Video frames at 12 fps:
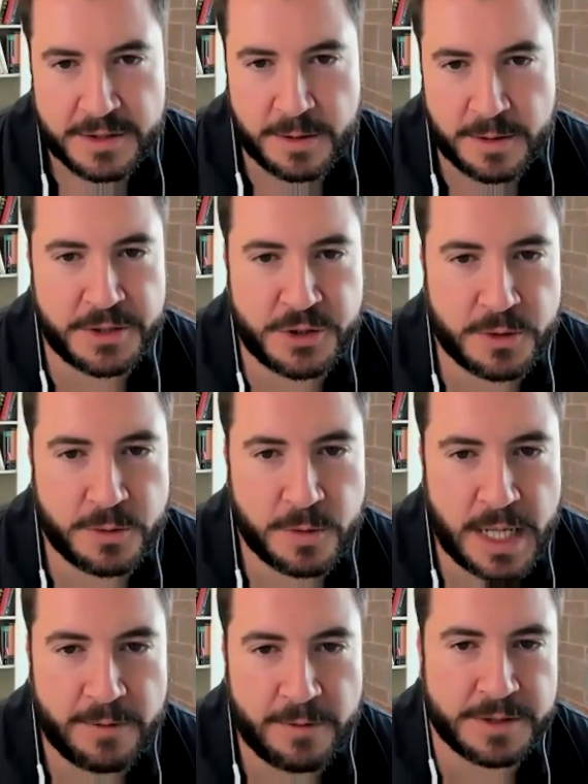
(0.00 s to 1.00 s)
So I'm not
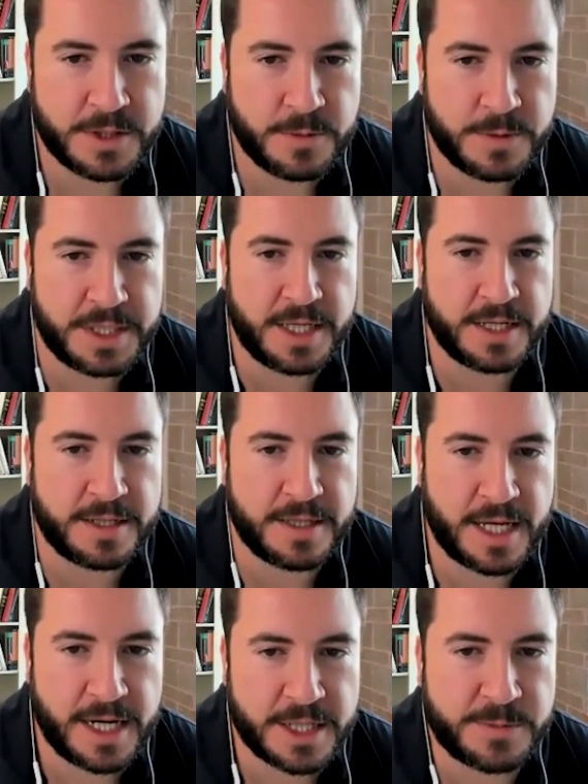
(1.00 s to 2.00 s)
sure how else you would
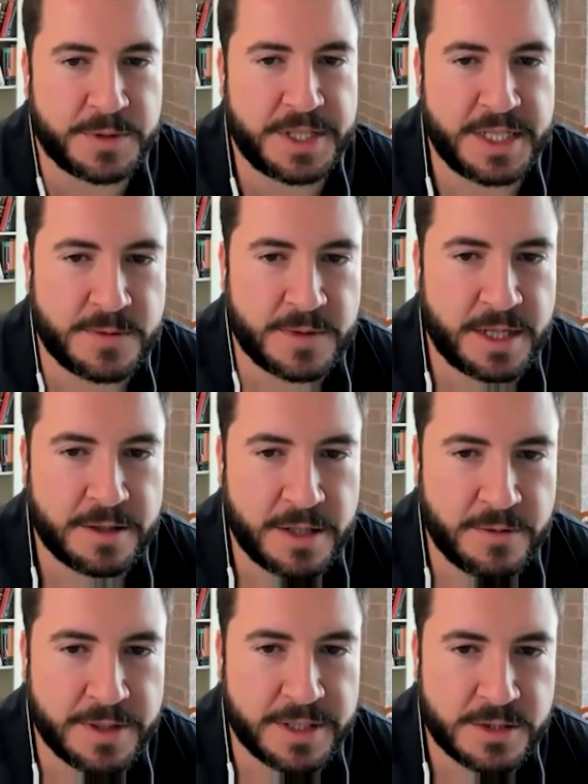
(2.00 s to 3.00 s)
get that expertise
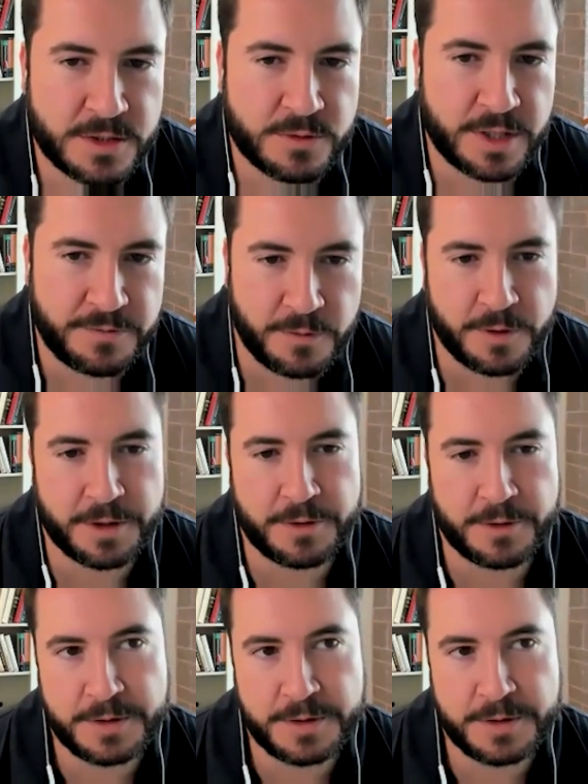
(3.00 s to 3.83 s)
without going straight for it,